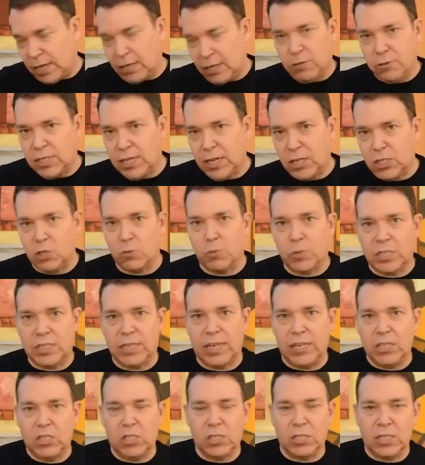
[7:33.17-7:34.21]
psychosexual
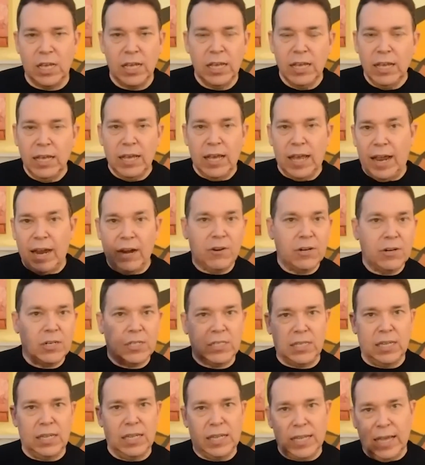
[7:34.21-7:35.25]
stages,
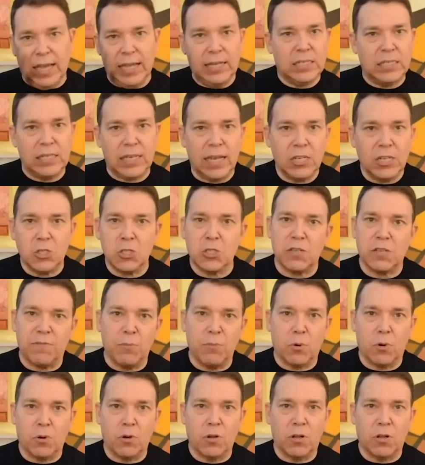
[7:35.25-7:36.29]
Erikson, the eight stages
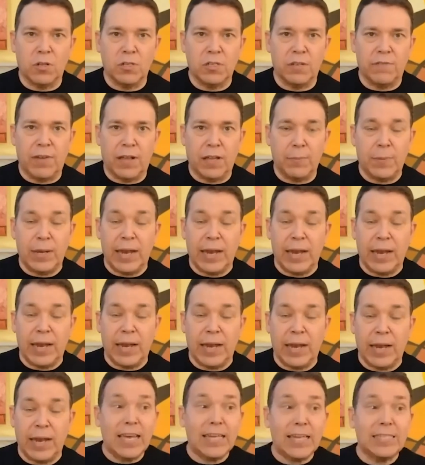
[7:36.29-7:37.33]
of moral development.
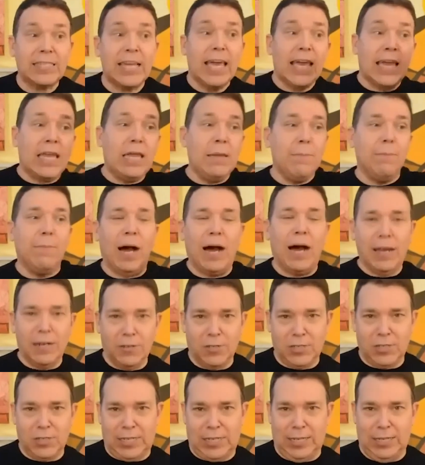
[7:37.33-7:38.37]
Erikson says he
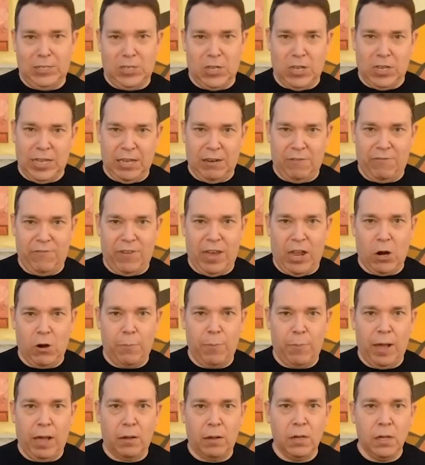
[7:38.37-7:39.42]
models his on the
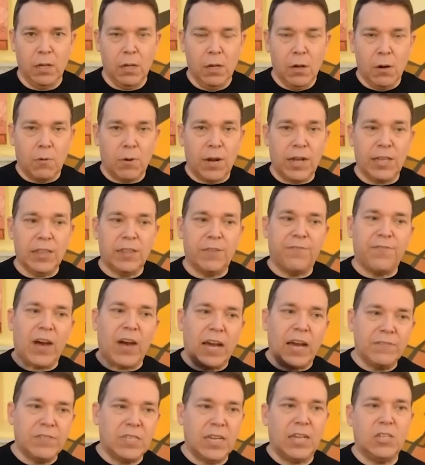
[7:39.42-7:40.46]
conveyor belt, right? The
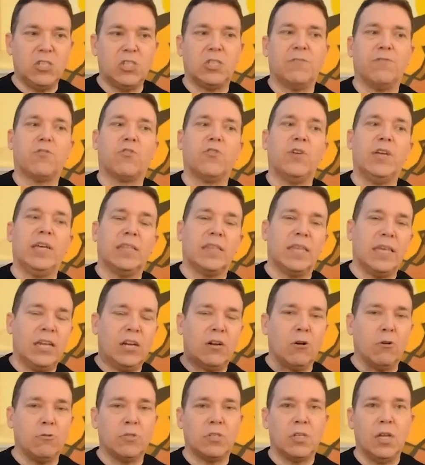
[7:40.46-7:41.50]
five stages of Greek, the
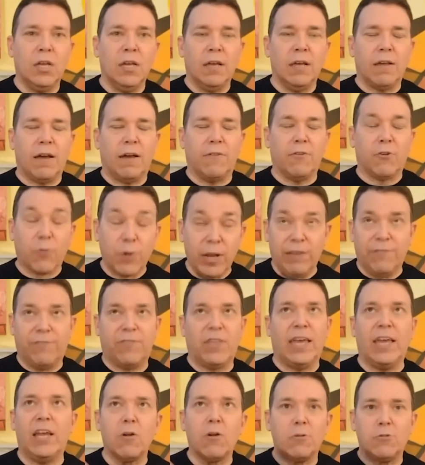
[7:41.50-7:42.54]
hero's uh,
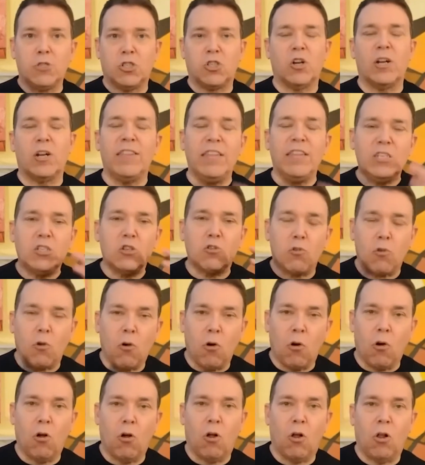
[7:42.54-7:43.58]
grief, the hero's journey, these are
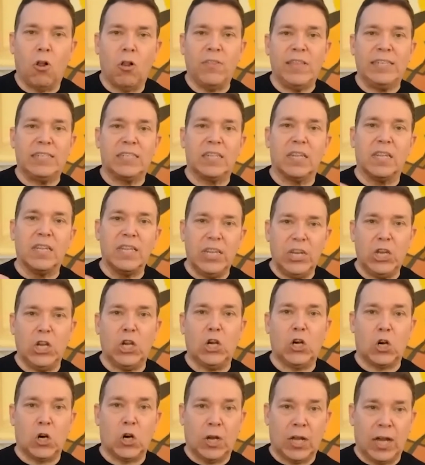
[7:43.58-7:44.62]
all these
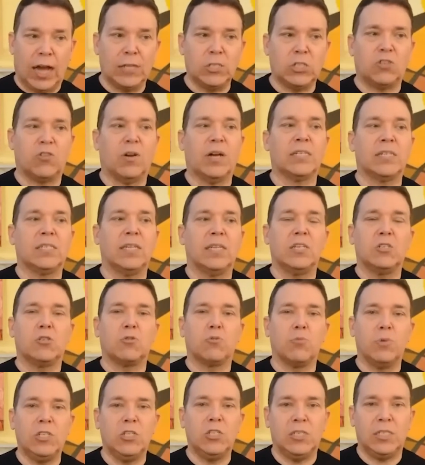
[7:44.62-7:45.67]
linear constructs. And
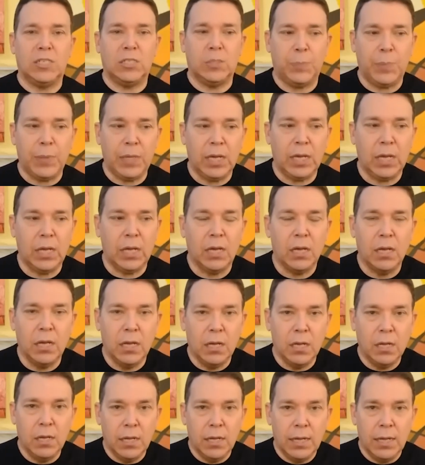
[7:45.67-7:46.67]
this reaches its peak